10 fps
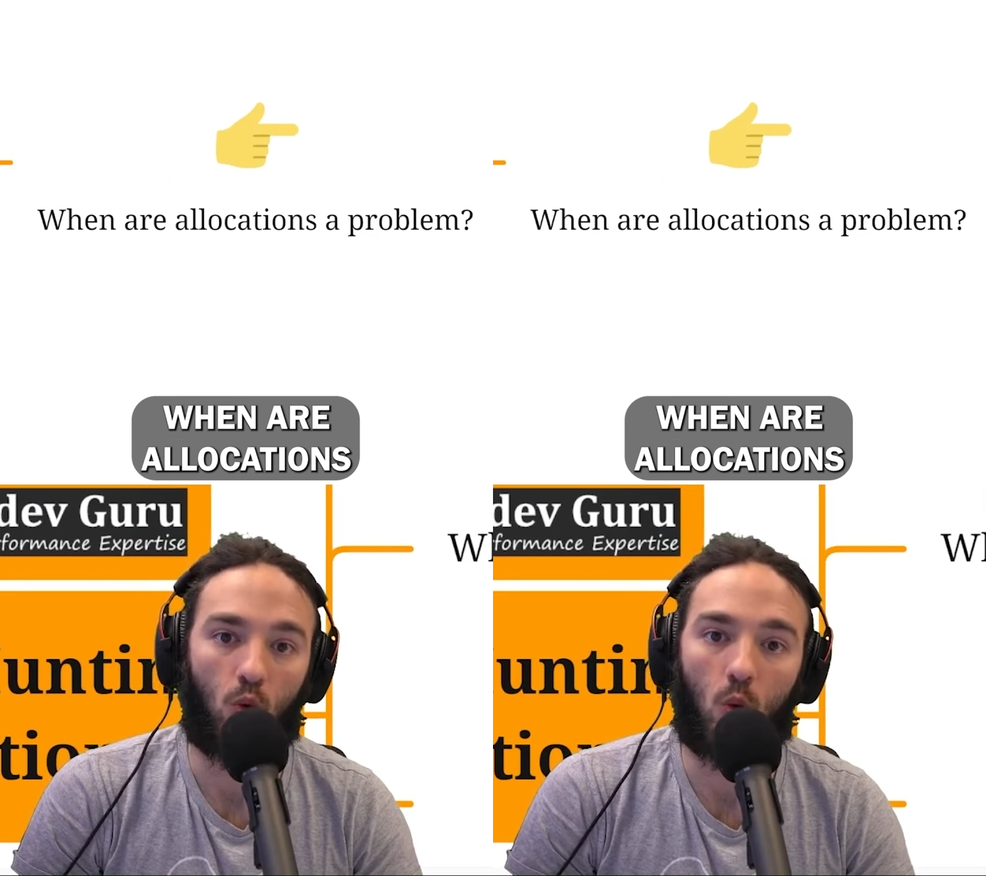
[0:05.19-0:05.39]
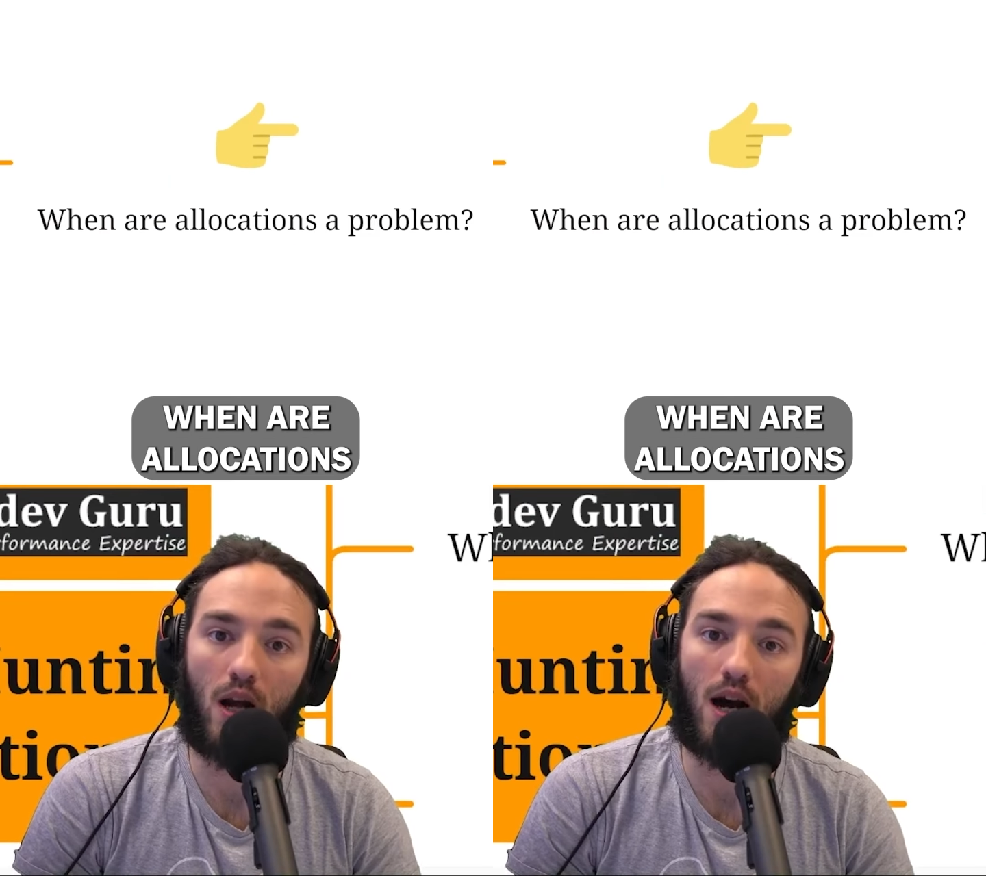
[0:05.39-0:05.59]

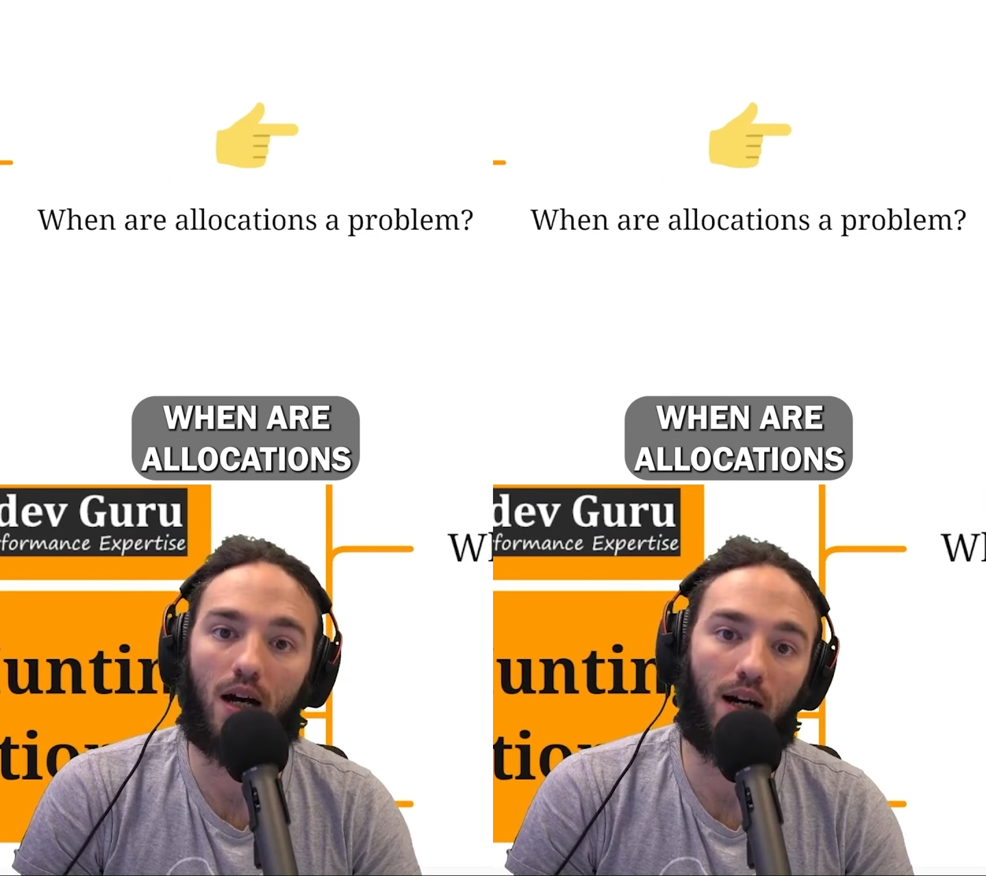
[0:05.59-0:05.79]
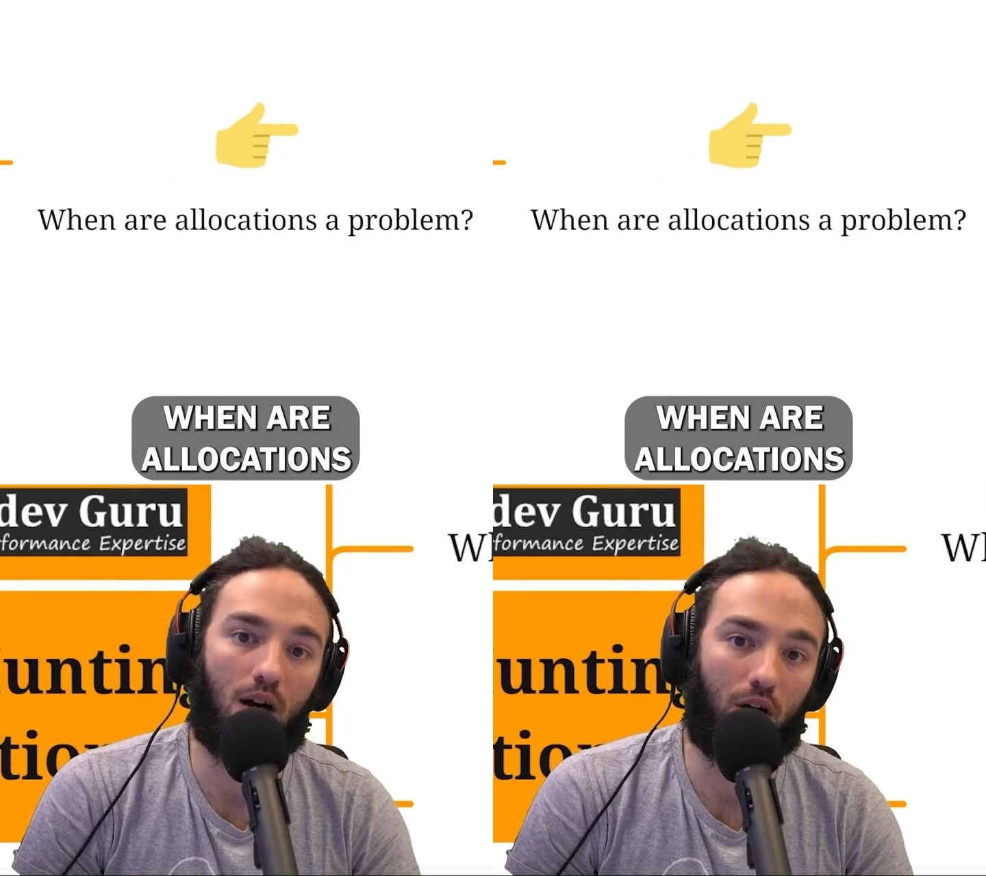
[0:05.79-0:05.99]
When
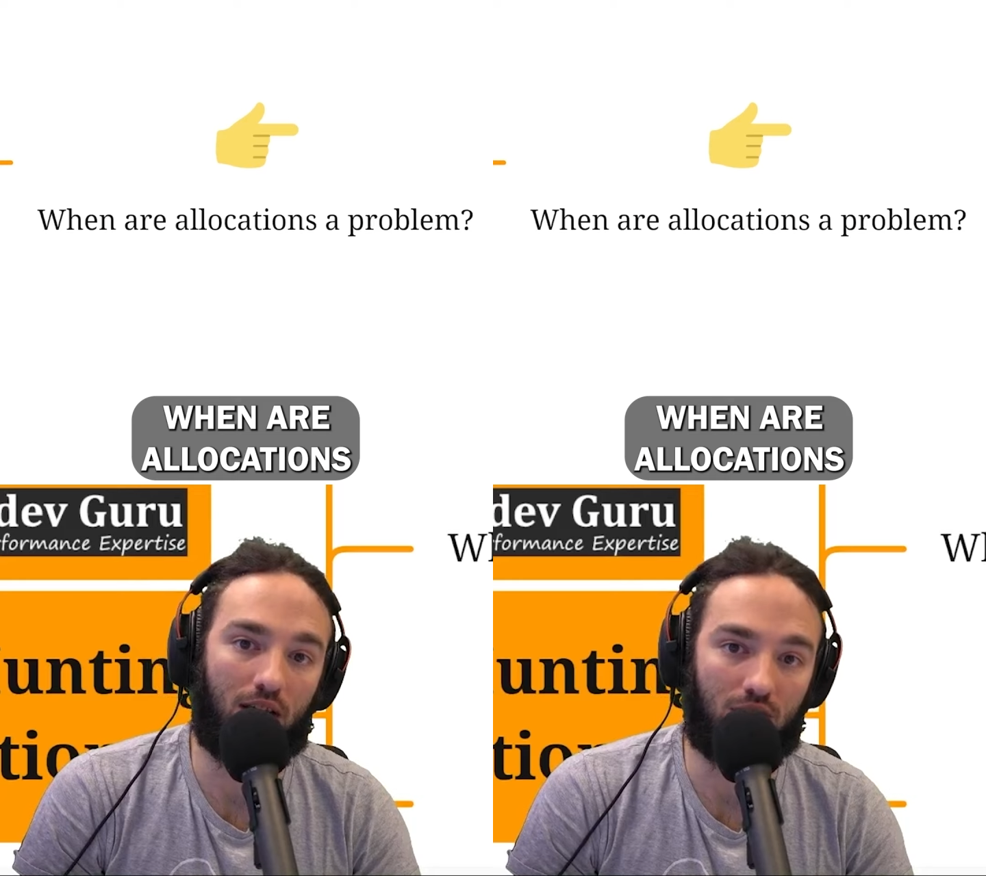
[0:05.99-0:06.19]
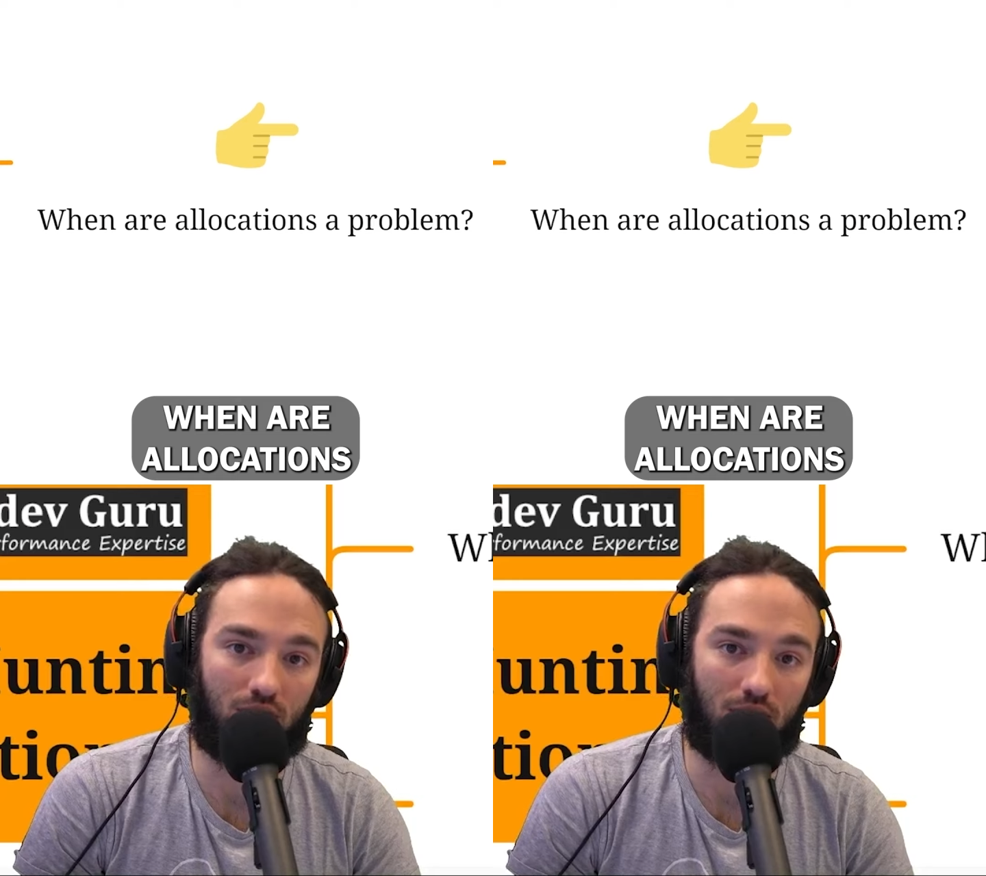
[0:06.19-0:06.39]
are
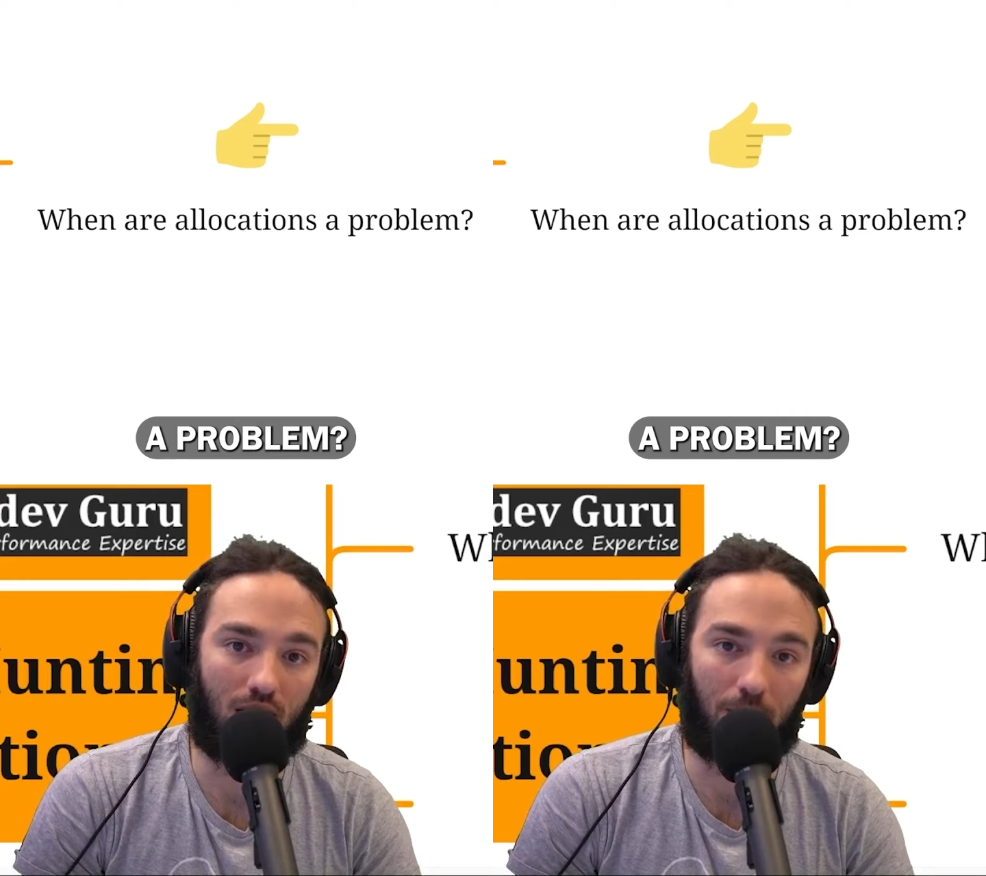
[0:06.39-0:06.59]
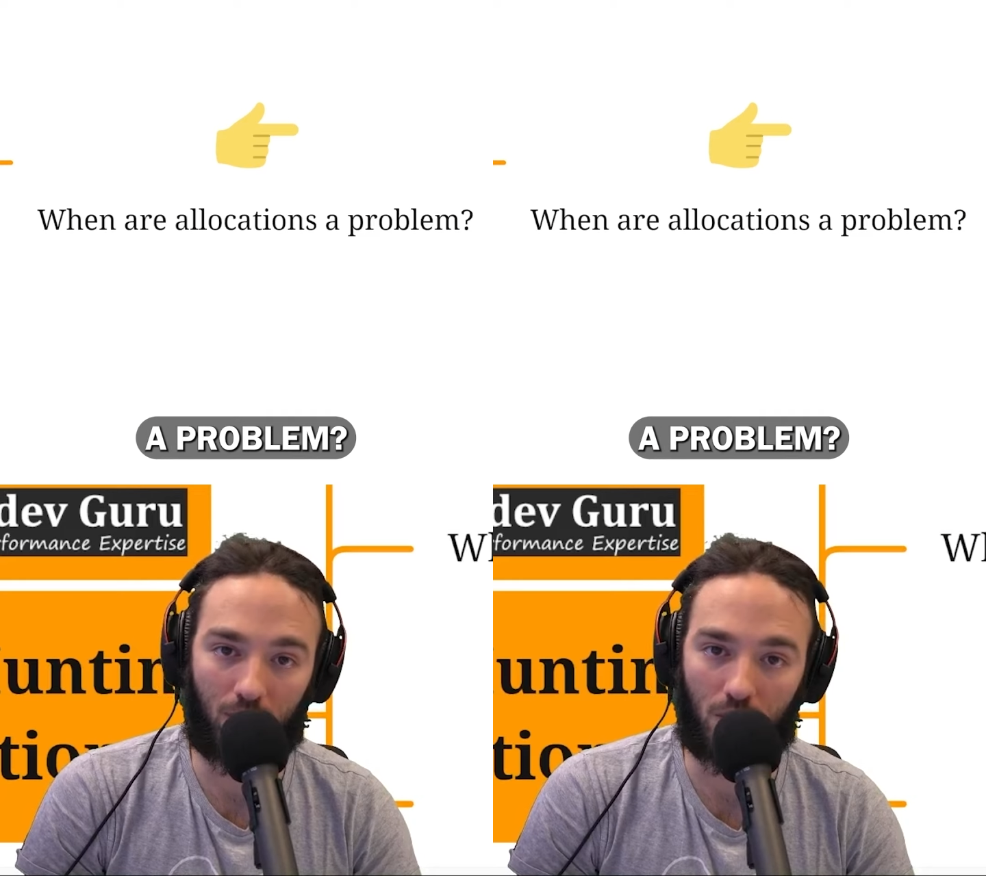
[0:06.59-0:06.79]
allocations
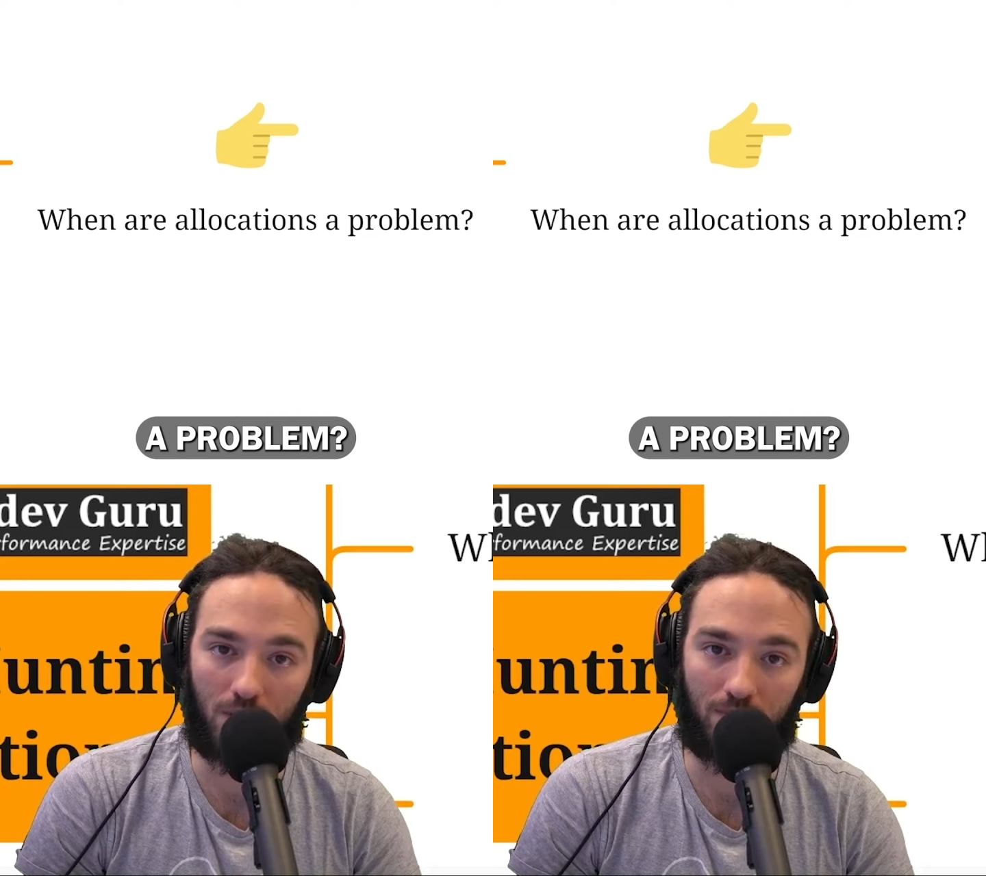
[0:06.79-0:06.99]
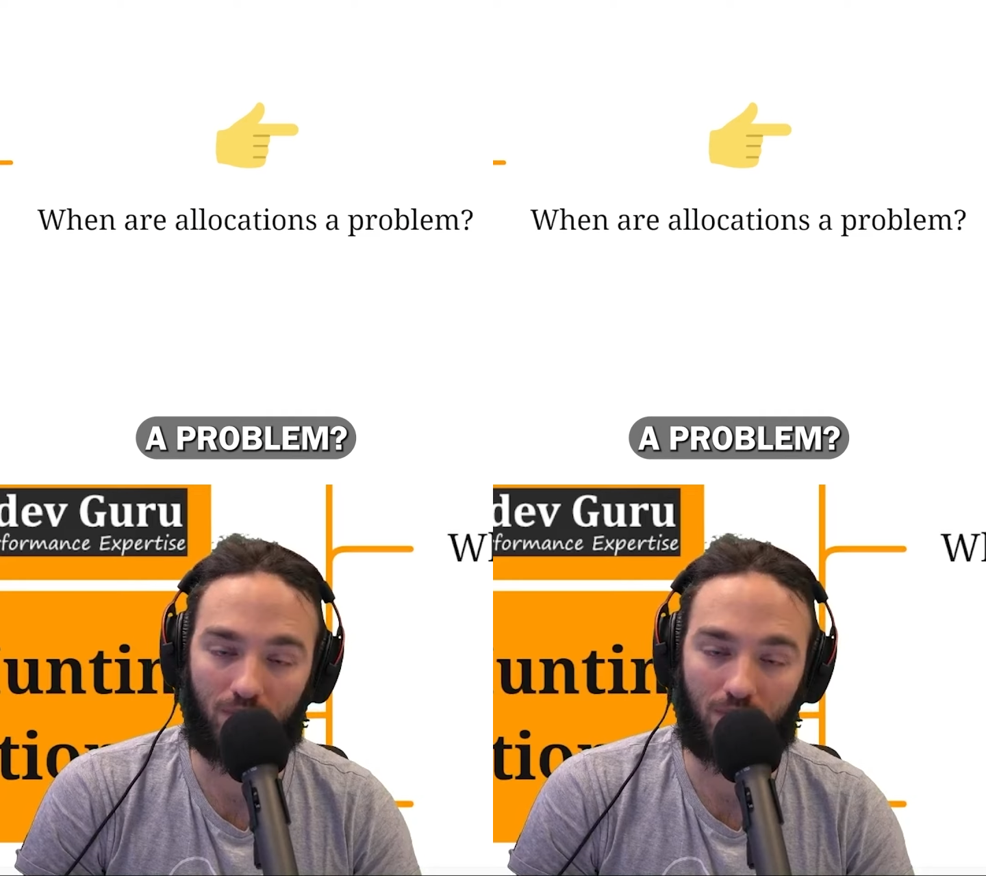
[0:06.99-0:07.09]
a problem?